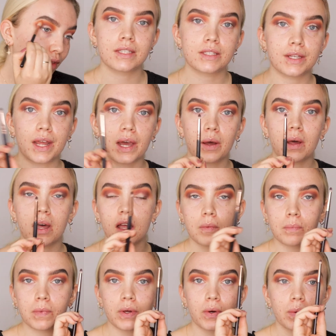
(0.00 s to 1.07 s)
So now
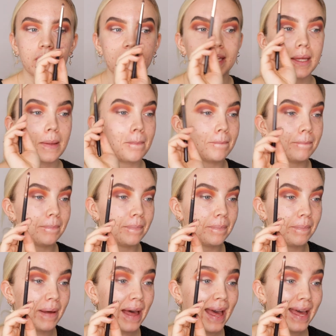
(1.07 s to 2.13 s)
I'm going
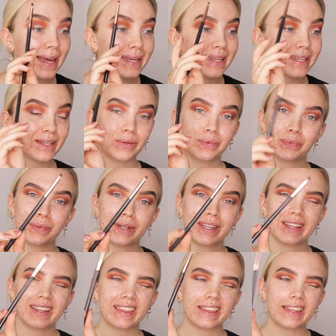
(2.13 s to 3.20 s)
back
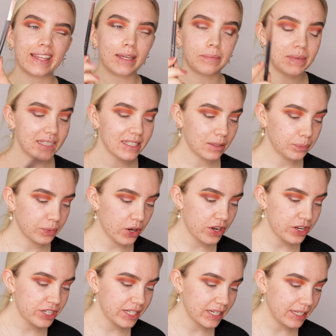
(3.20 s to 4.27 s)
with the pencil
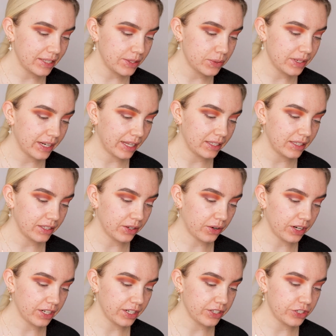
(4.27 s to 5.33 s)
brush into that
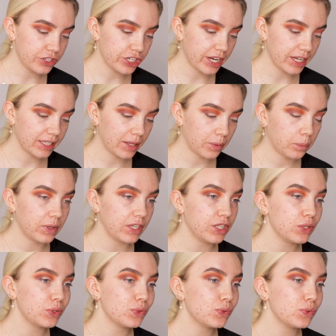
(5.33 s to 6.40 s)
darkest shade that we
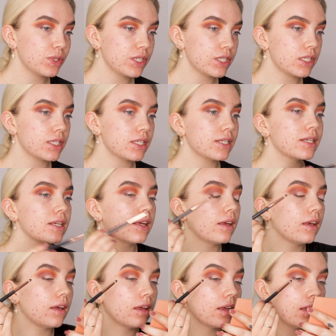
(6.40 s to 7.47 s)
used,
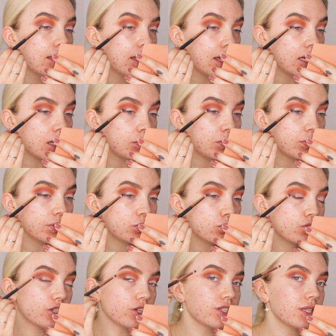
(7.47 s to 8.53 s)
and I'm going to
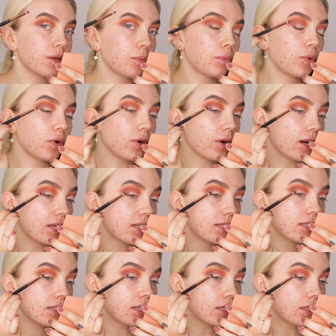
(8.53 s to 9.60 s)
just
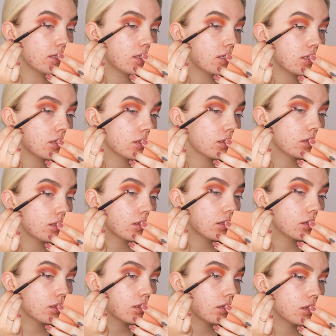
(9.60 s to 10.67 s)
press this
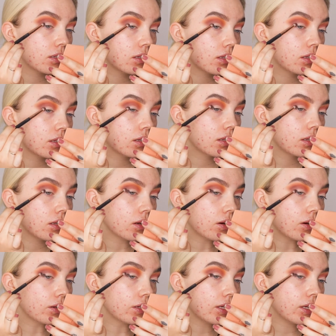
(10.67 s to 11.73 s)

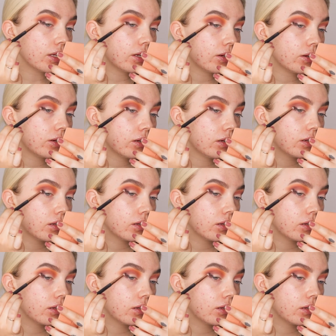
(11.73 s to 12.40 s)
on here